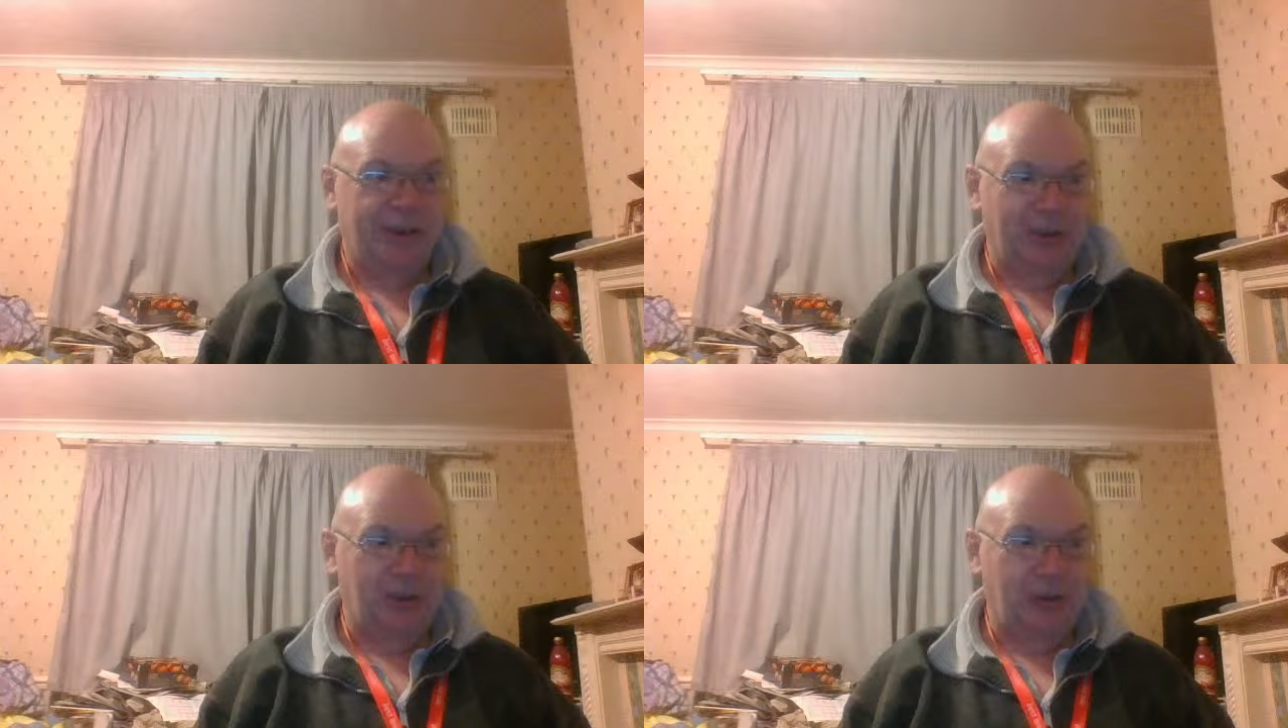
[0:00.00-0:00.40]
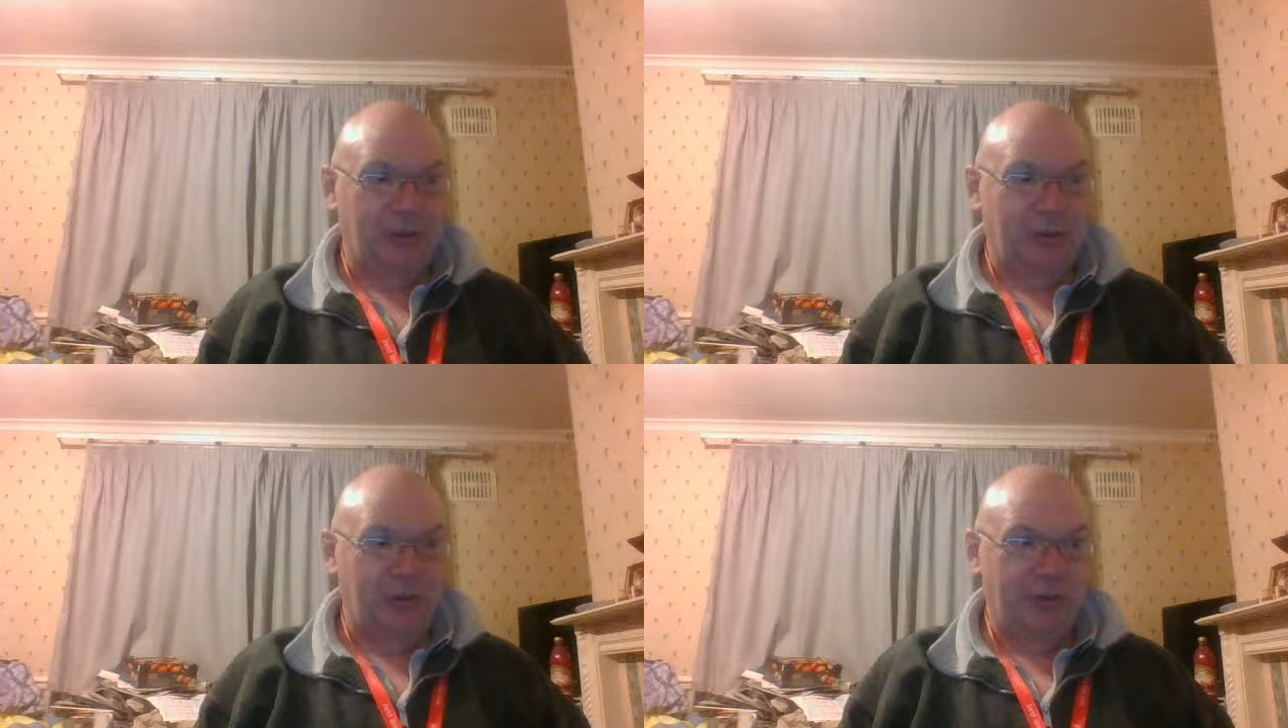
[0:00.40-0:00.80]
the
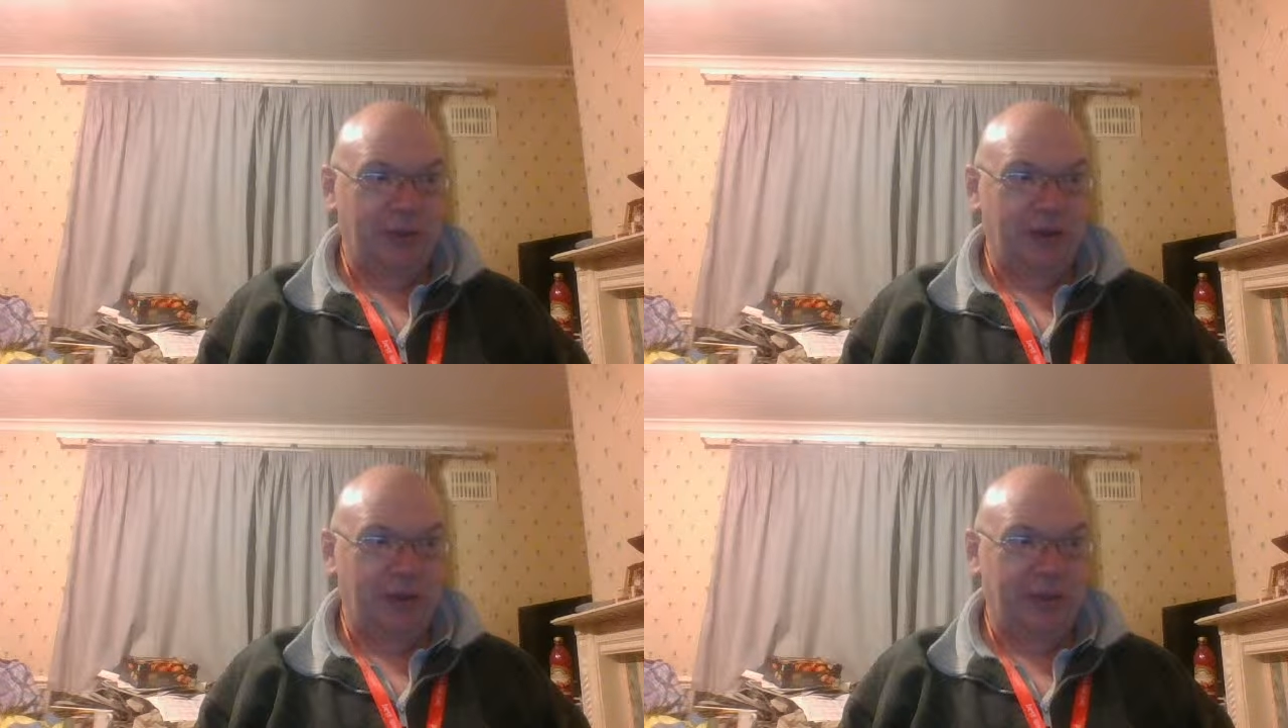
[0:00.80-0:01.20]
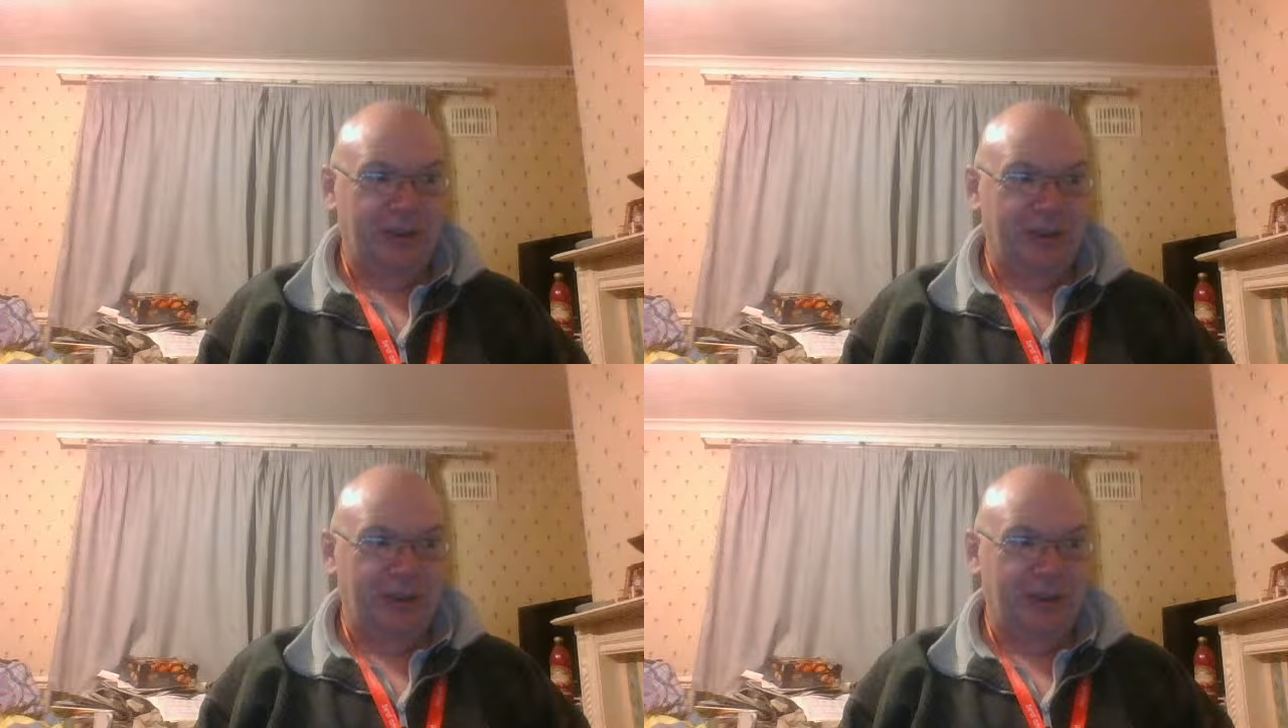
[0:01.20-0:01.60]
children, and the
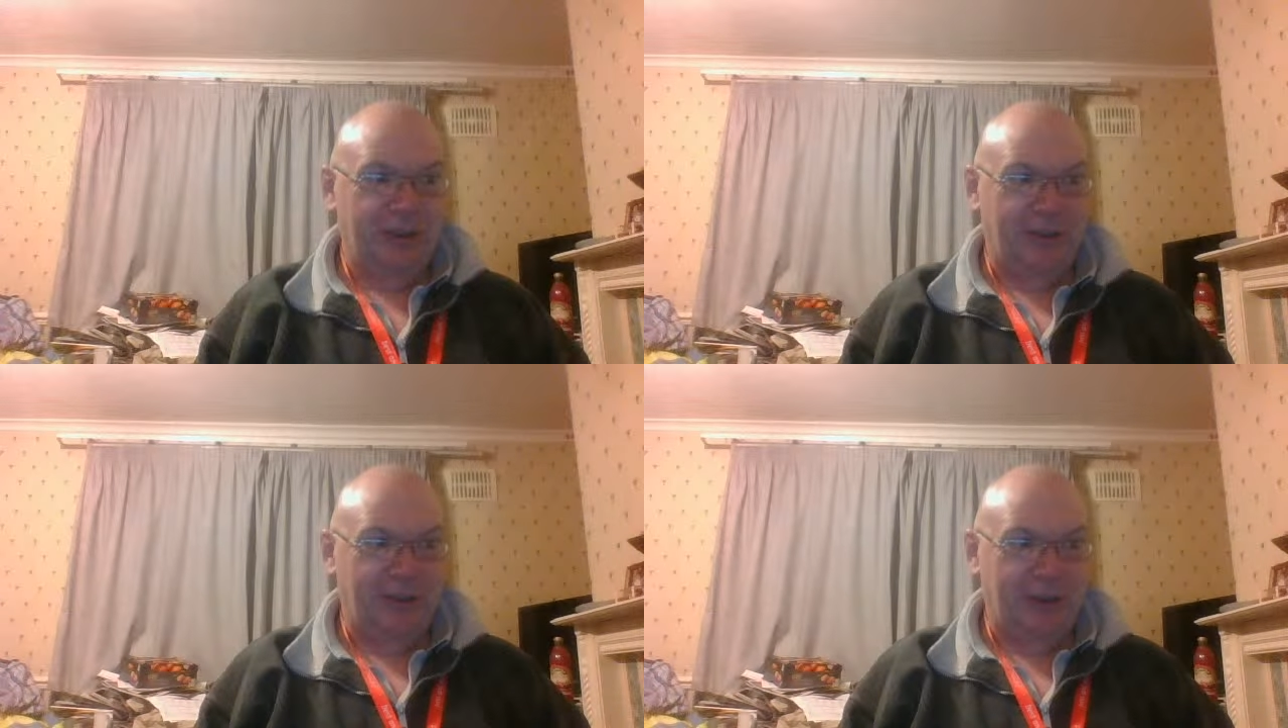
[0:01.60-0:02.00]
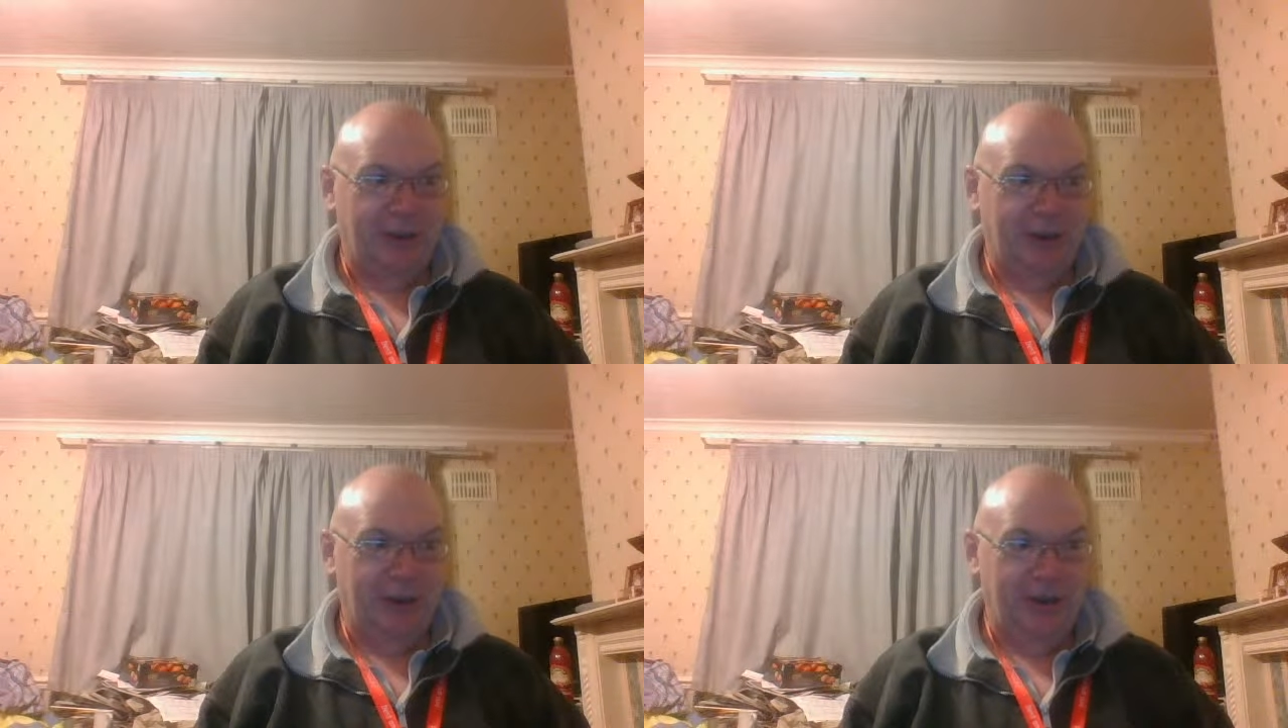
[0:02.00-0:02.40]
teeth have
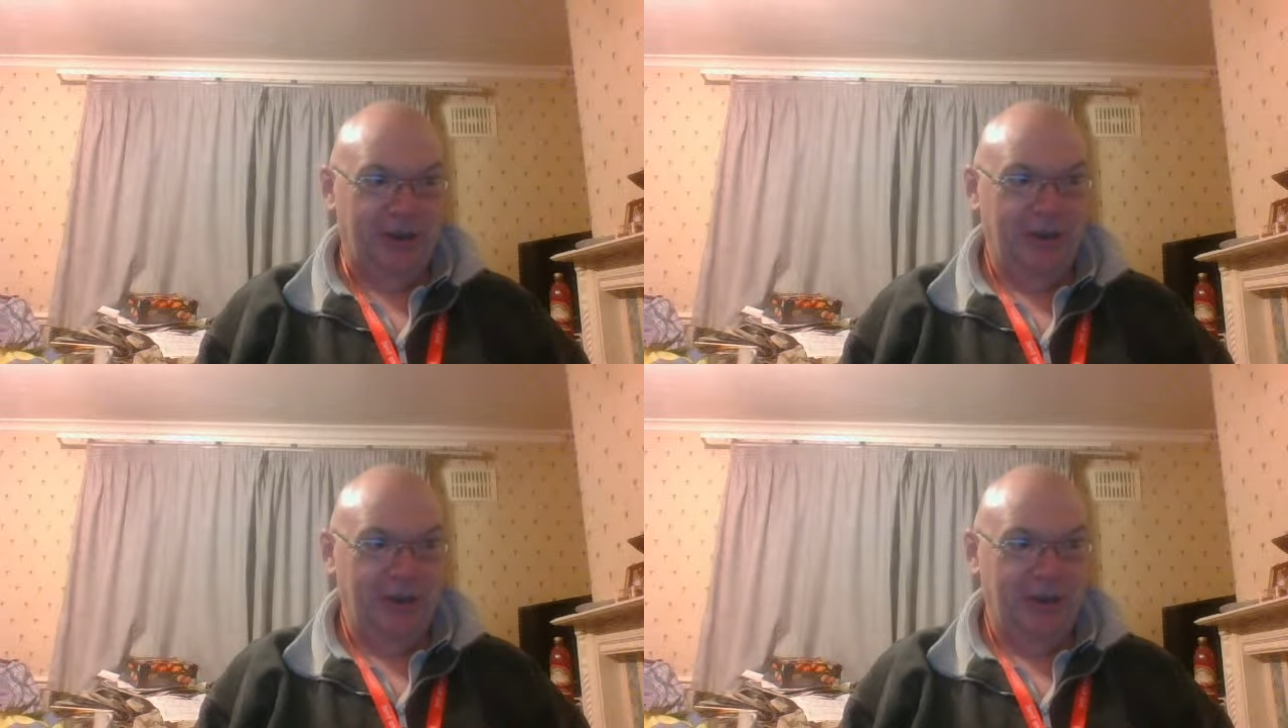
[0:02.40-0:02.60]
gone.